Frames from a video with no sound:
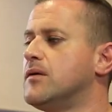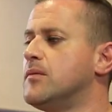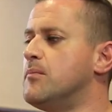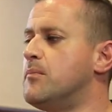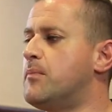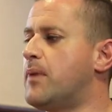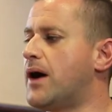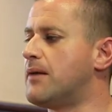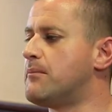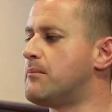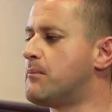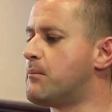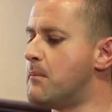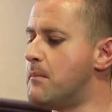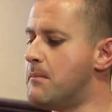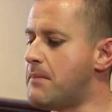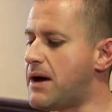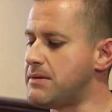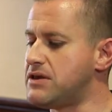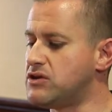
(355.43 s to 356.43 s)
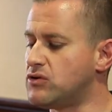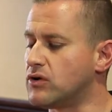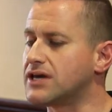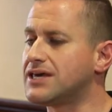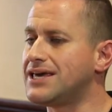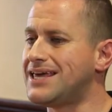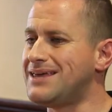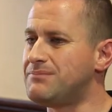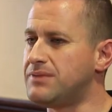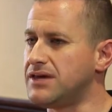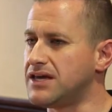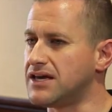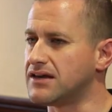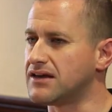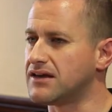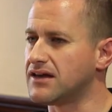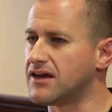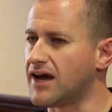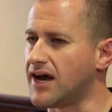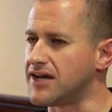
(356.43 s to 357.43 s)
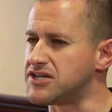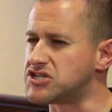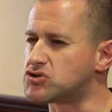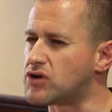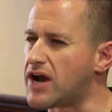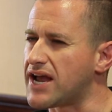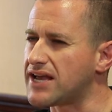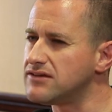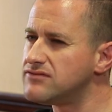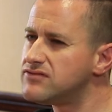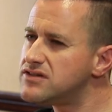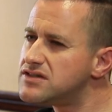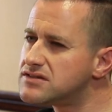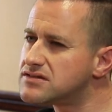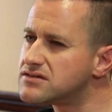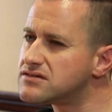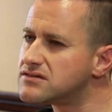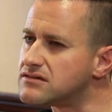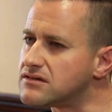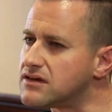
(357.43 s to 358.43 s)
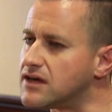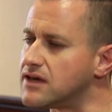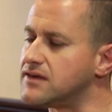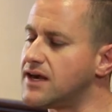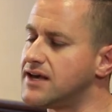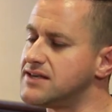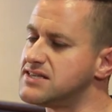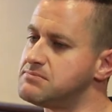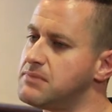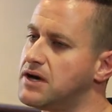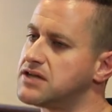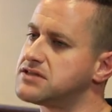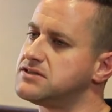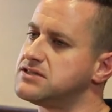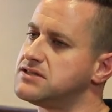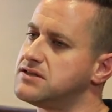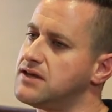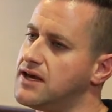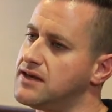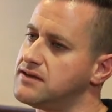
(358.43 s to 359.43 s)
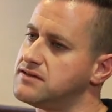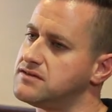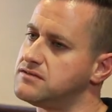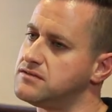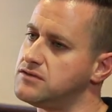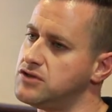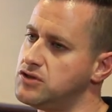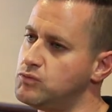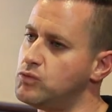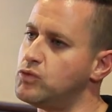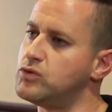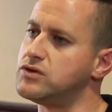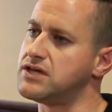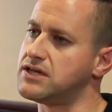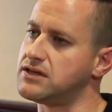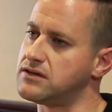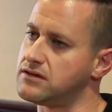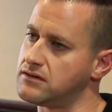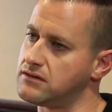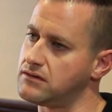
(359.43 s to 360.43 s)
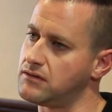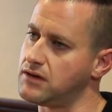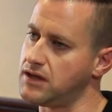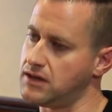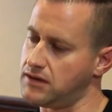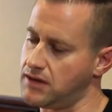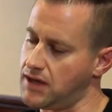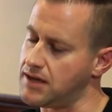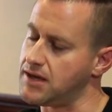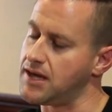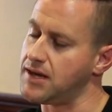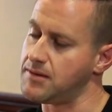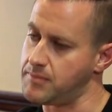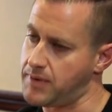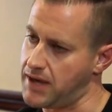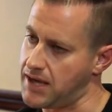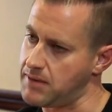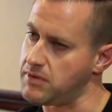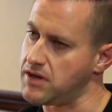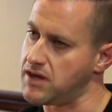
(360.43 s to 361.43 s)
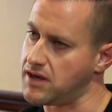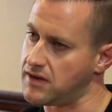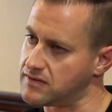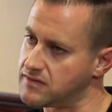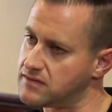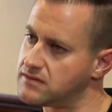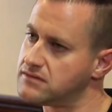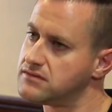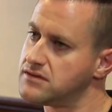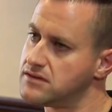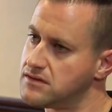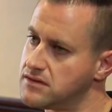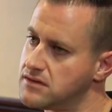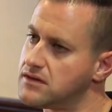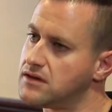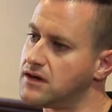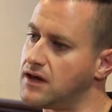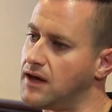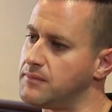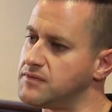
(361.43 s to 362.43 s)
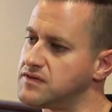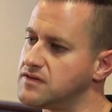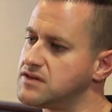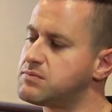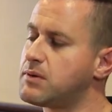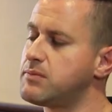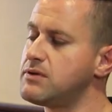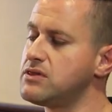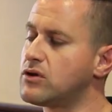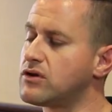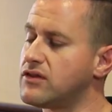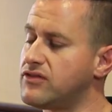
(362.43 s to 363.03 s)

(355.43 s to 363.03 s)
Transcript: but maybe not keeping a track of it as much as you would in PBS. So it's probably a lot